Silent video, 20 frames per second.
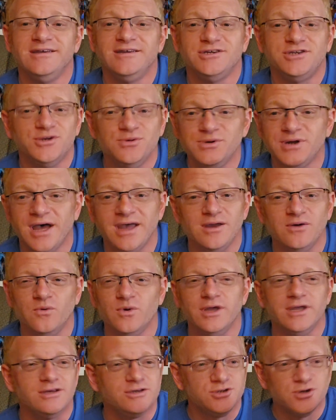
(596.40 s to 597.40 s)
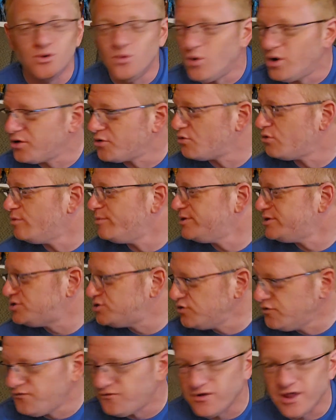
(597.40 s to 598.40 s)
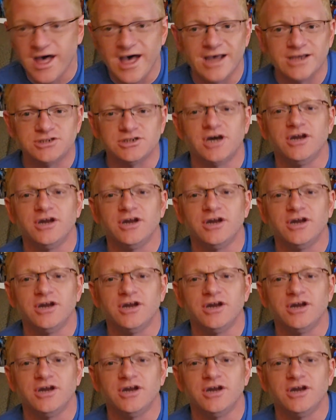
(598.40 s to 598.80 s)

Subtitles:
2 Nightwing, 2 Wonder Woman, 2 Flash,